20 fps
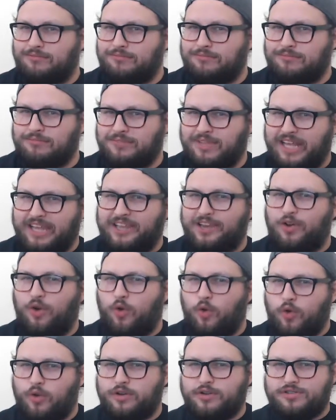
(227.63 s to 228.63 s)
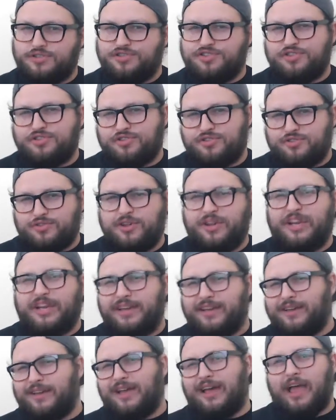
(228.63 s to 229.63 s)
Like an orange
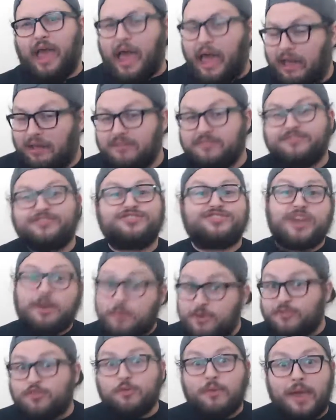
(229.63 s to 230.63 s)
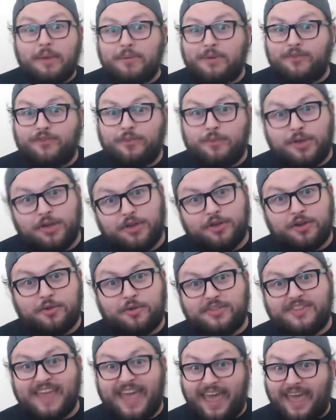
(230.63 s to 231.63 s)
drink. Some of you may be familiar
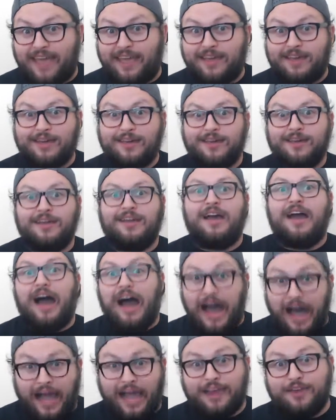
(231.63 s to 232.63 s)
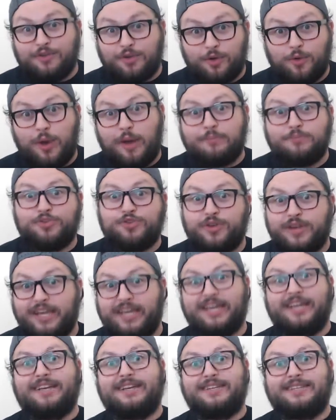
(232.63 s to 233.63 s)
with Tang. I grew up
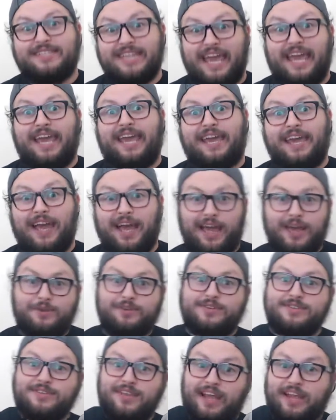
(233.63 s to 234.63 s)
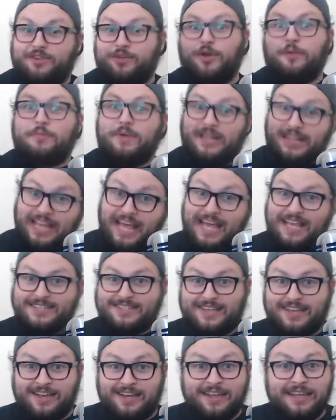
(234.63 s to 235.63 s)
drinking Tang. I grew up in
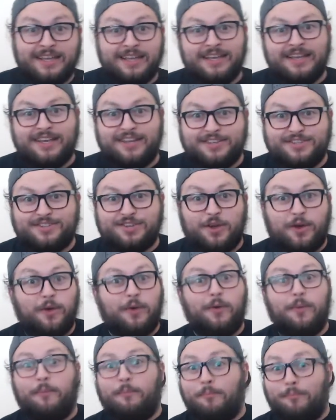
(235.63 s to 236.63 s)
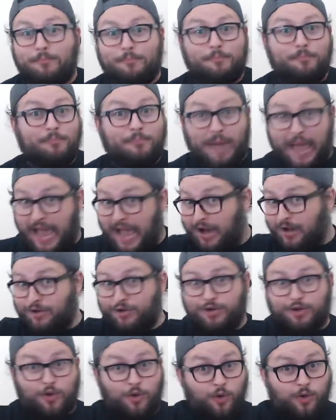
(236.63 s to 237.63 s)
Alaska. So
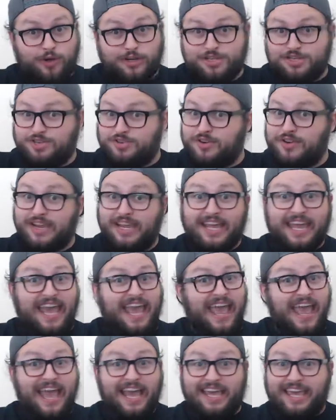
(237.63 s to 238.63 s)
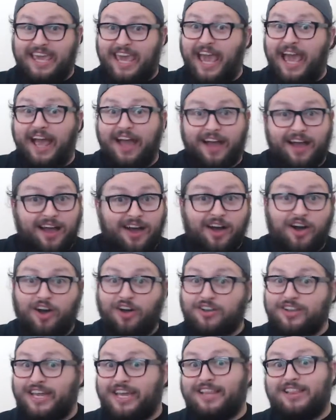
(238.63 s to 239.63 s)
powdered orange drink, heck yeah,
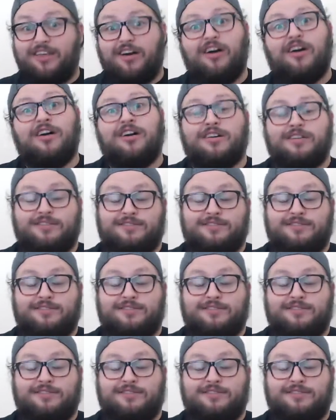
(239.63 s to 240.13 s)
all day long.